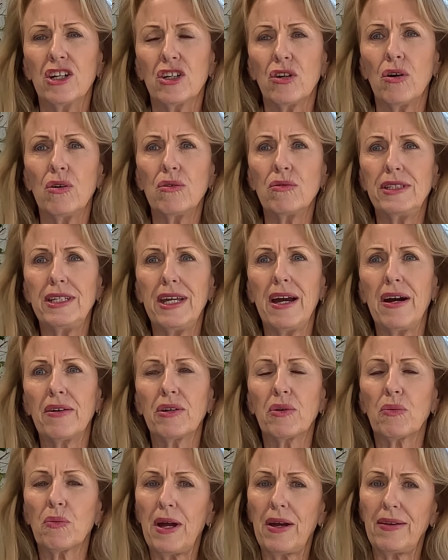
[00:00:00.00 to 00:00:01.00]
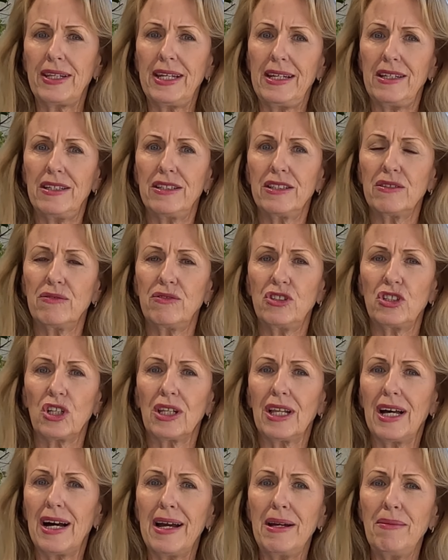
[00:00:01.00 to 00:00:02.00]
go down around the end of
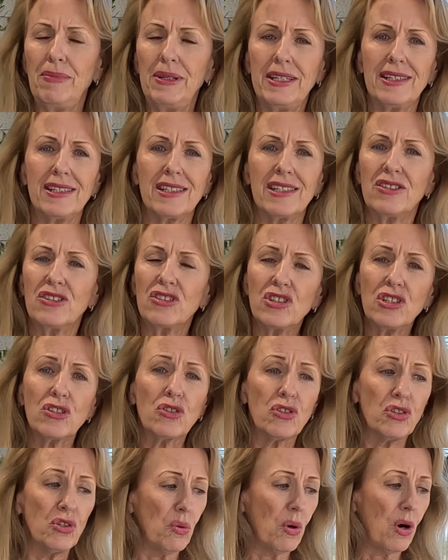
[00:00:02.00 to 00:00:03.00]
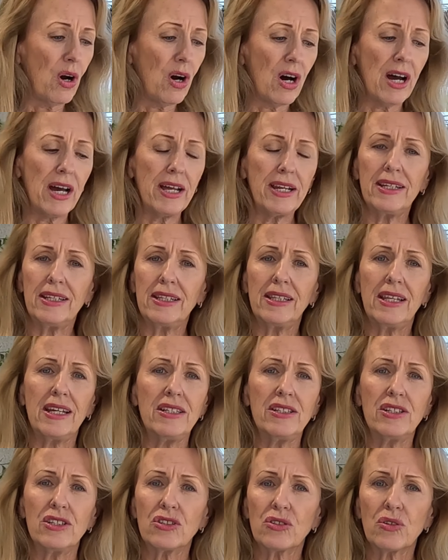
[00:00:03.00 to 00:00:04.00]
July because it's just too hot and
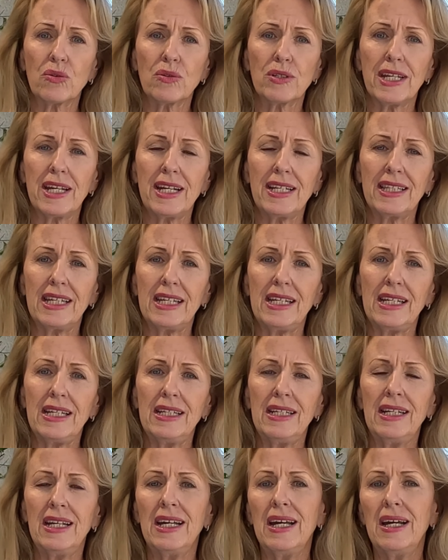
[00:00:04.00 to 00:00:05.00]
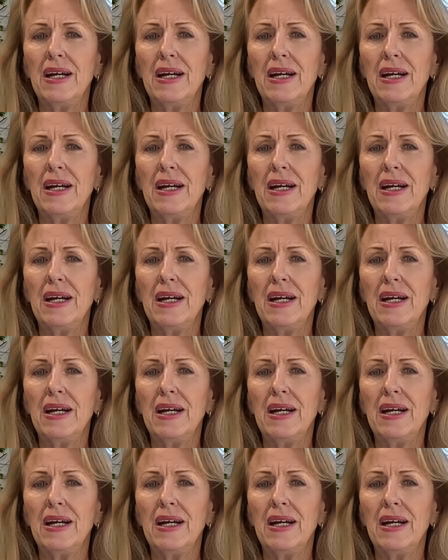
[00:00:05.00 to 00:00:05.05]
they just don't take the heat,